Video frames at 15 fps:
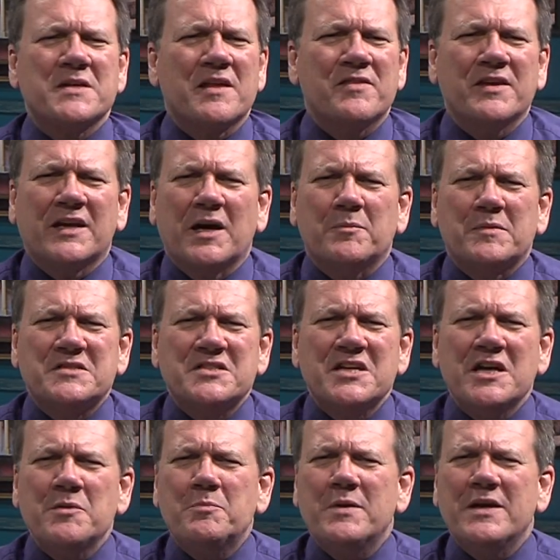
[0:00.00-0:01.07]
I think I'm a
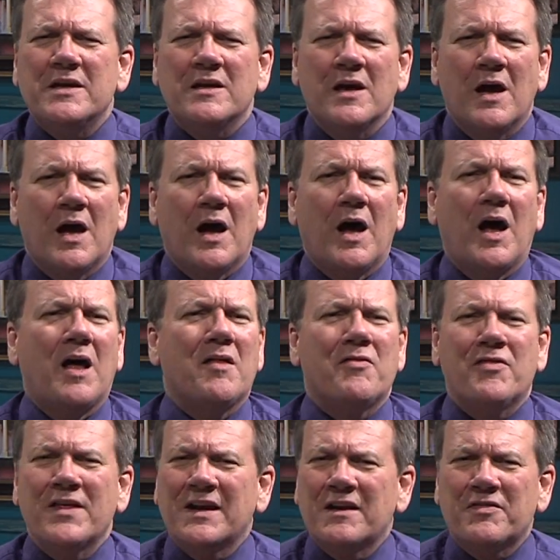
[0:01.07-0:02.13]
teepee,
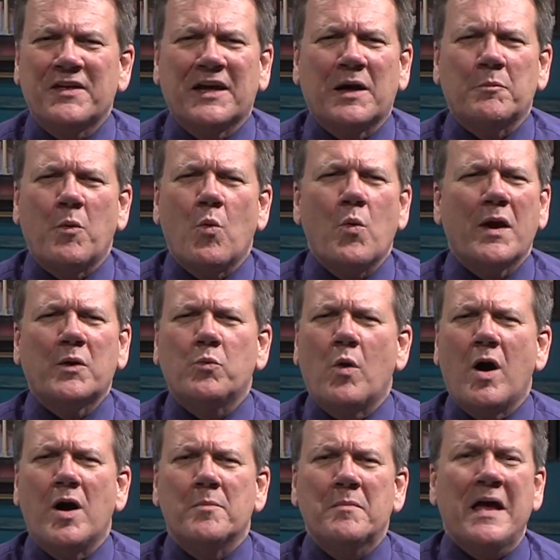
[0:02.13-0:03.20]
then I think I'm a
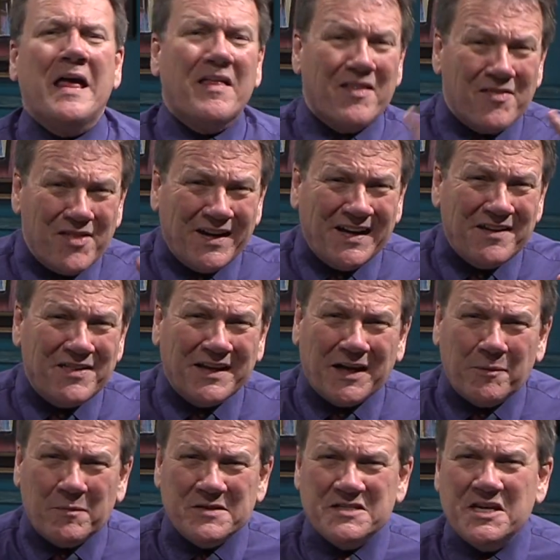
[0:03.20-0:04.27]
wigwam, then I think
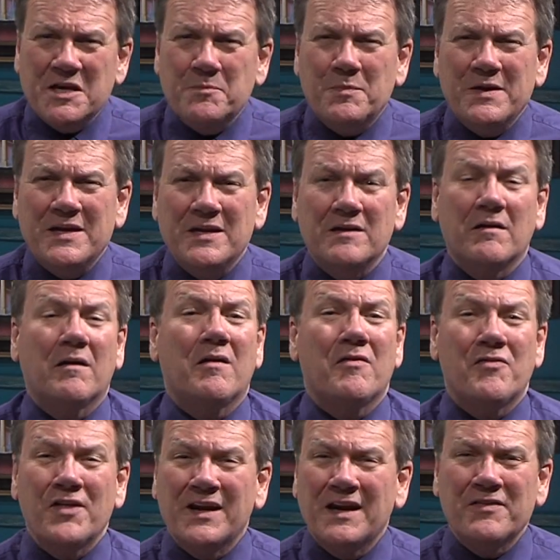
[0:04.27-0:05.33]
I'm a teepee,
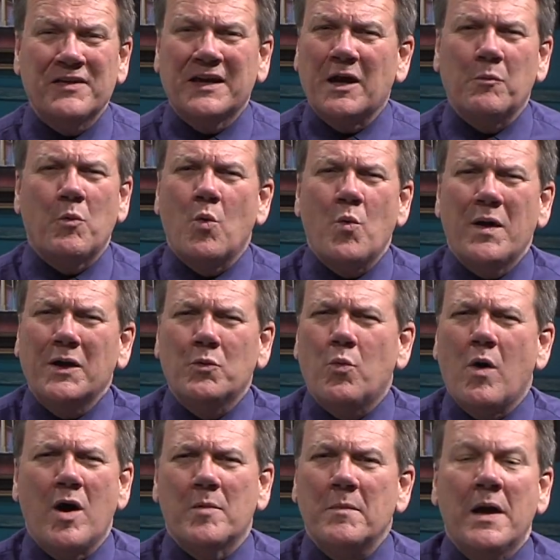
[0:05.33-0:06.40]
then I think I'm a
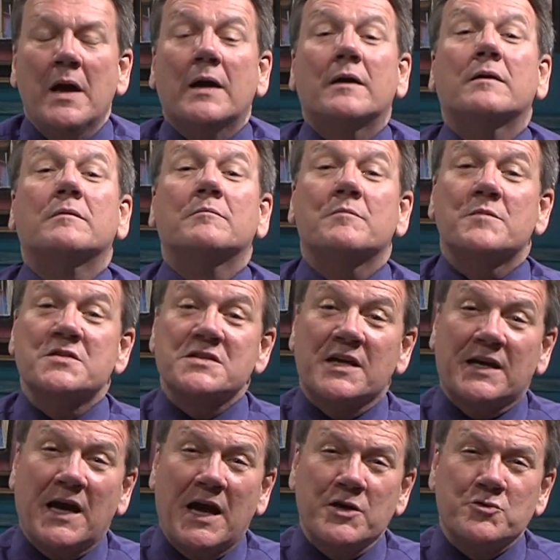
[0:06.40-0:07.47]
wigwam. the
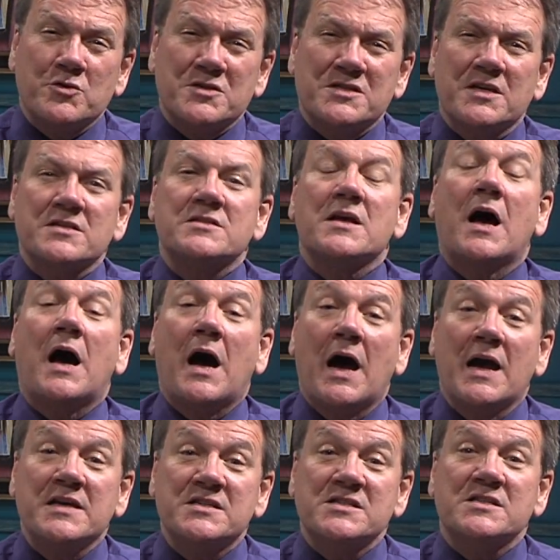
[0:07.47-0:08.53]
psychiatrist says,
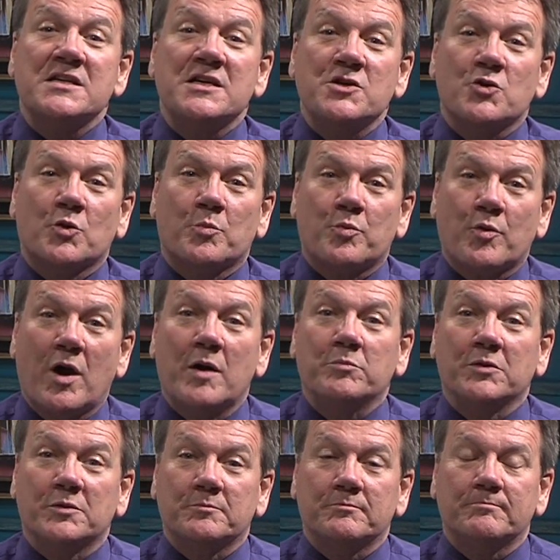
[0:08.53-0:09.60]
I see your
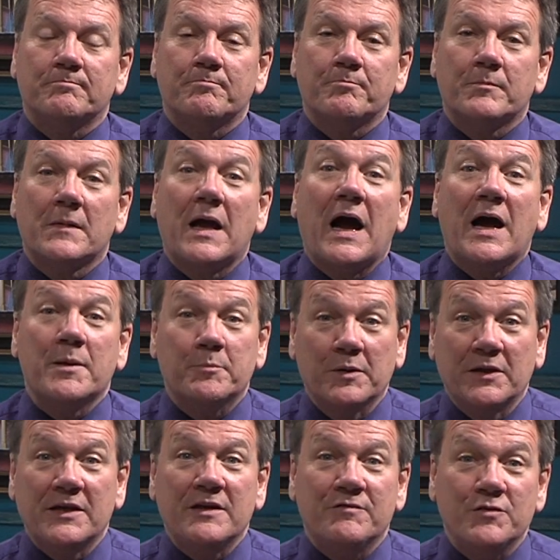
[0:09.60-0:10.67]
problem. I
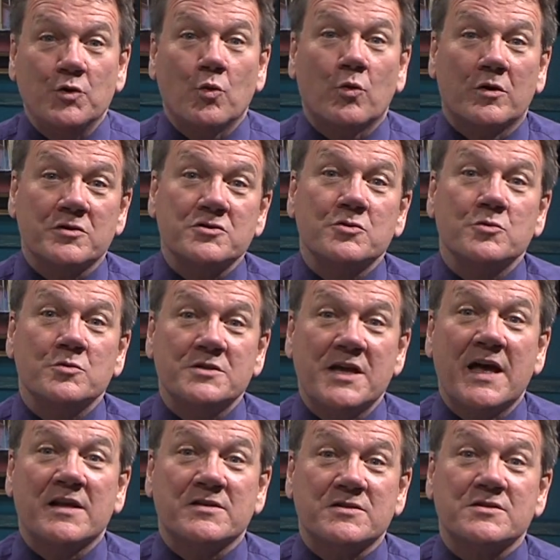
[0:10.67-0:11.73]
believe you are
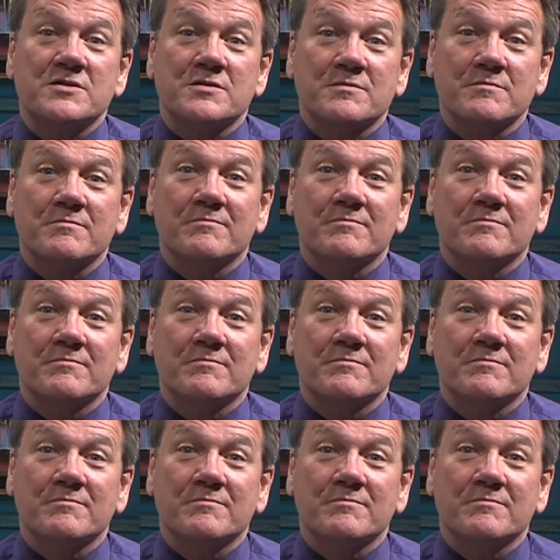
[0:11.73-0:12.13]
two-tenths.